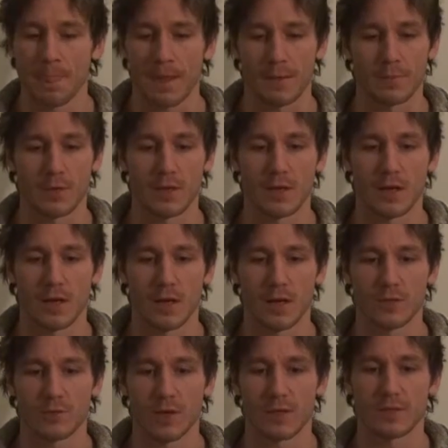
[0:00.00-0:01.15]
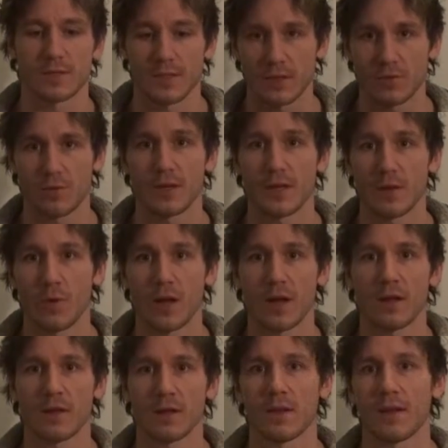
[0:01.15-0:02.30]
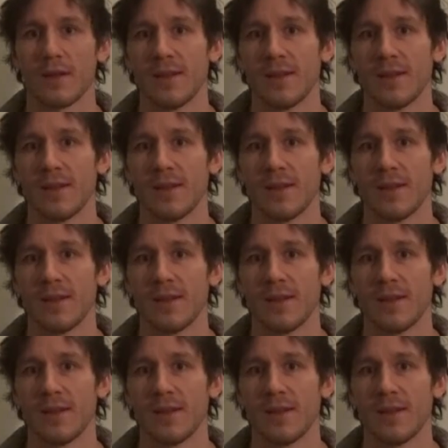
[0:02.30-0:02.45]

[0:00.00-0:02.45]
I'm gonna try to stick to eating well.